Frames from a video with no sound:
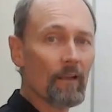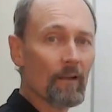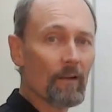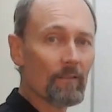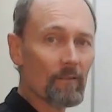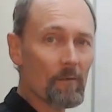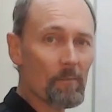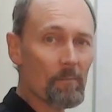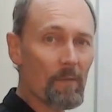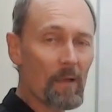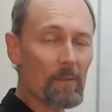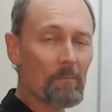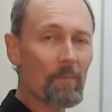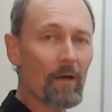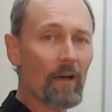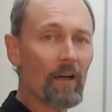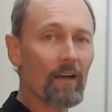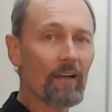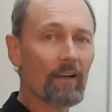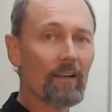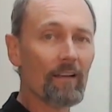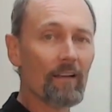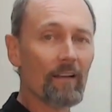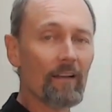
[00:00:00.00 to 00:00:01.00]

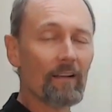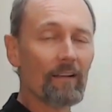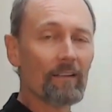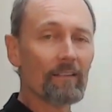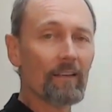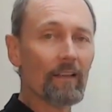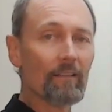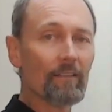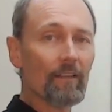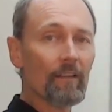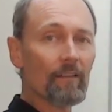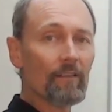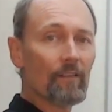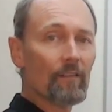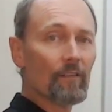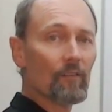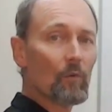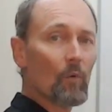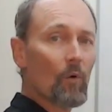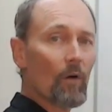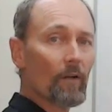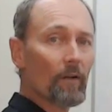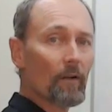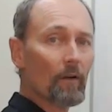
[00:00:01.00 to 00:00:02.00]
Remember that this is
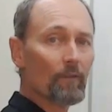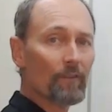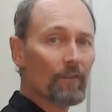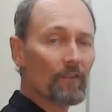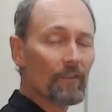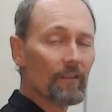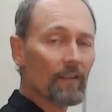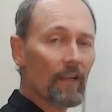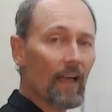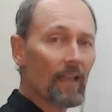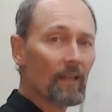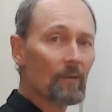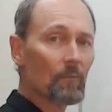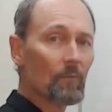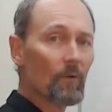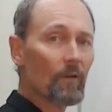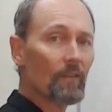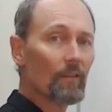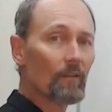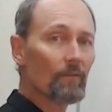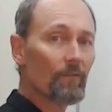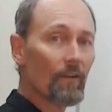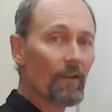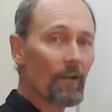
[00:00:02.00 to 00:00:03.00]
quite often done with
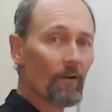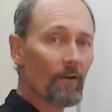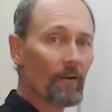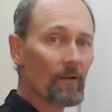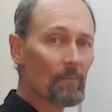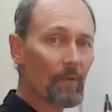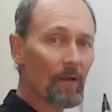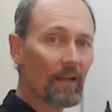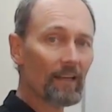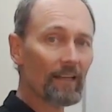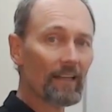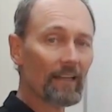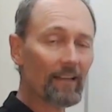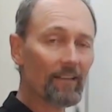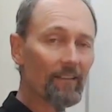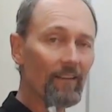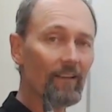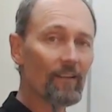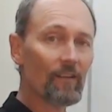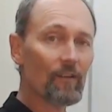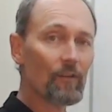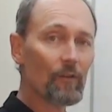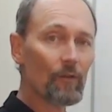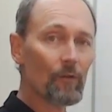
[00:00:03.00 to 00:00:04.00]
the very money
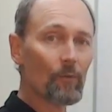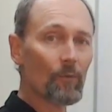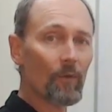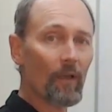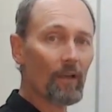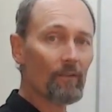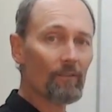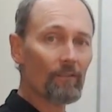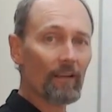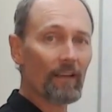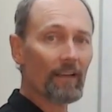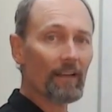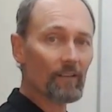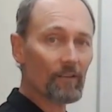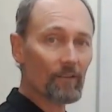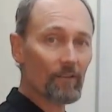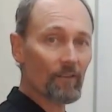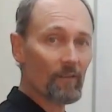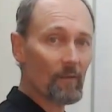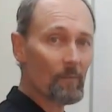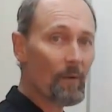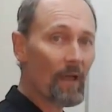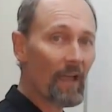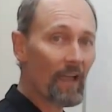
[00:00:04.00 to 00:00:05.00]
that you have lent to
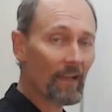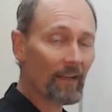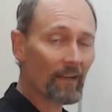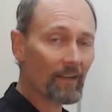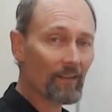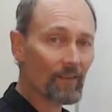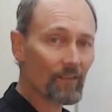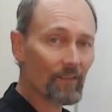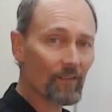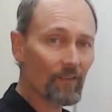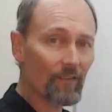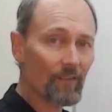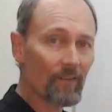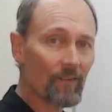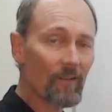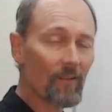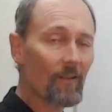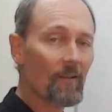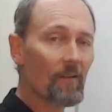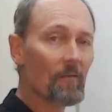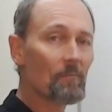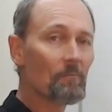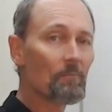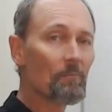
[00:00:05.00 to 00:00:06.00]
the banks.
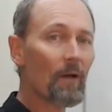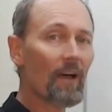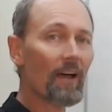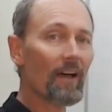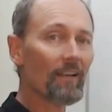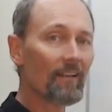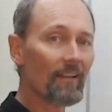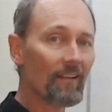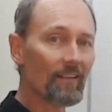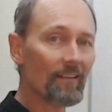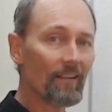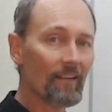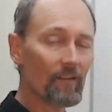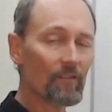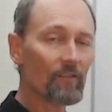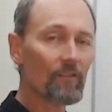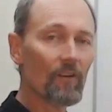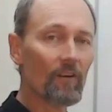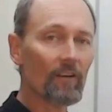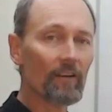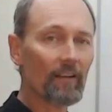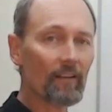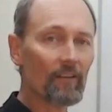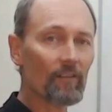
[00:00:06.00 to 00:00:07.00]
But it's
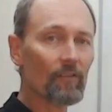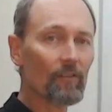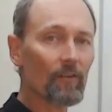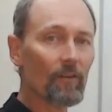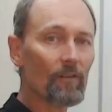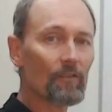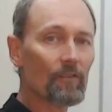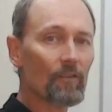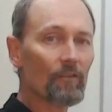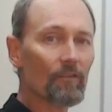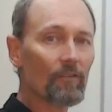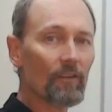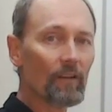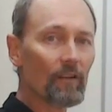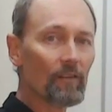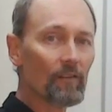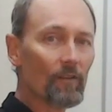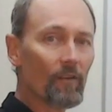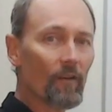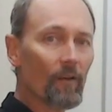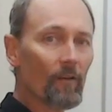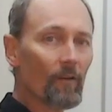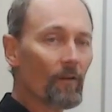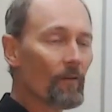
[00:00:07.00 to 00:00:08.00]
not exclusively
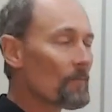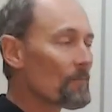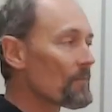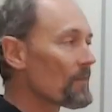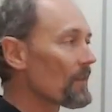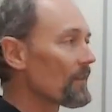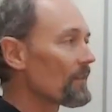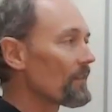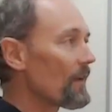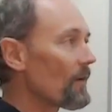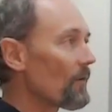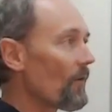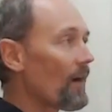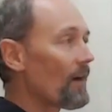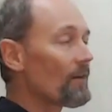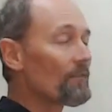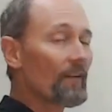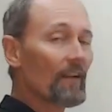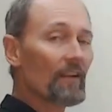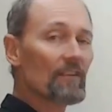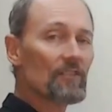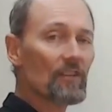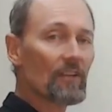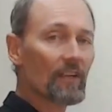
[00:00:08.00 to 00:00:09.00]
so. There are
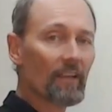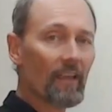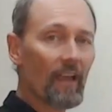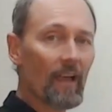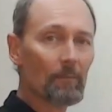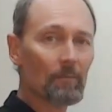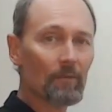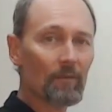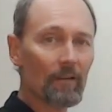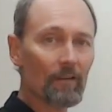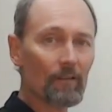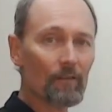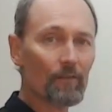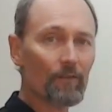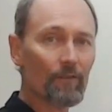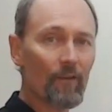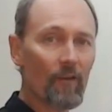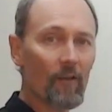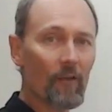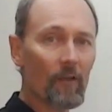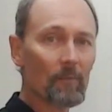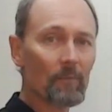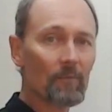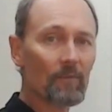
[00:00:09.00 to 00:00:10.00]
venture capitalist
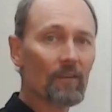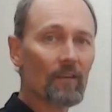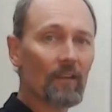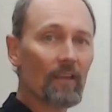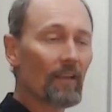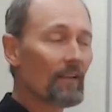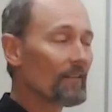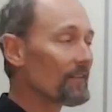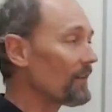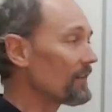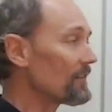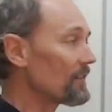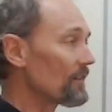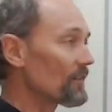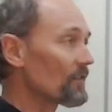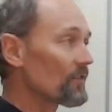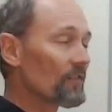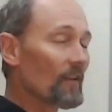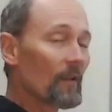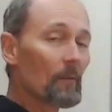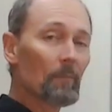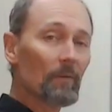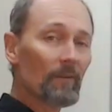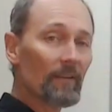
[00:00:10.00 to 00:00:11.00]
firms that just
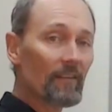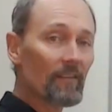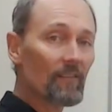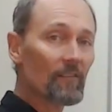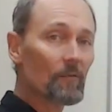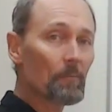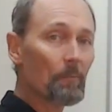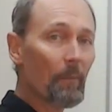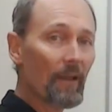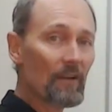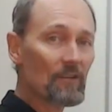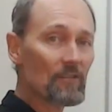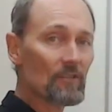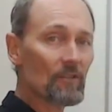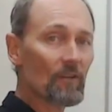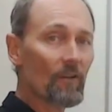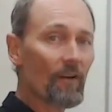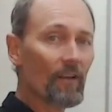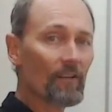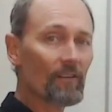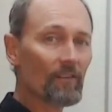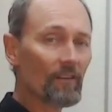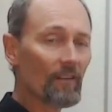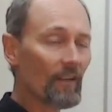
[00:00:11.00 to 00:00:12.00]
simply
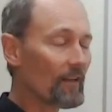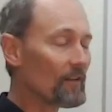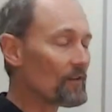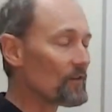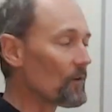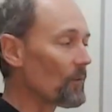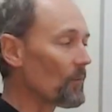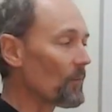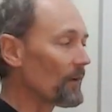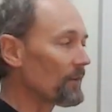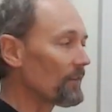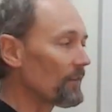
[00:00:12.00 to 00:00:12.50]
specialize in doing